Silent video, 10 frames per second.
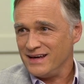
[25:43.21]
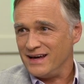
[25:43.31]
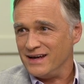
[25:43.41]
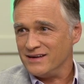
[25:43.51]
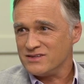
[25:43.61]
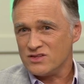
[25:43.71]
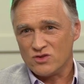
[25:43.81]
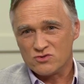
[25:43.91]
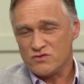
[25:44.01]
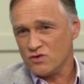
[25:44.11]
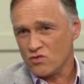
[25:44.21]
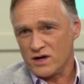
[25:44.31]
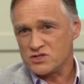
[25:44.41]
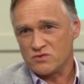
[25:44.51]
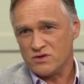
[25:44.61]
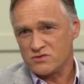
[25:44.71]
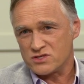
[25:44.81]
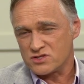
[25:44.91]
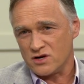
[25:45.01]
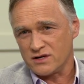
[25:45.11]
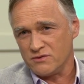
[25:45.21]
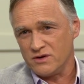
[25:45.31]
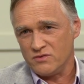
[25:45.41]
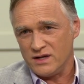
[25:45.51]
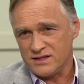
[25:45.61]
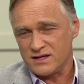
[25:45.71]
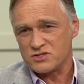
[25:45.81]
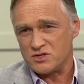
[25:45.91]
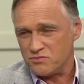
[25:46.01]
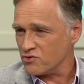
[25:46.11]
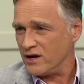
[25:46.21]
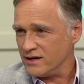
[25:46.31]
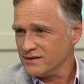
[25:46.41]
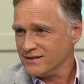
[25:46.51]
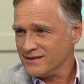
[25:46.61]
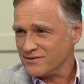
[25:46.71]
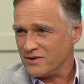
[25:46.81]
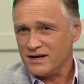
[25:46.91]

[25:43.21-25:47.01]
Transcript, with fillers: And those of you who are watching, we were just talking, we, would like to actually pray mm -hmm.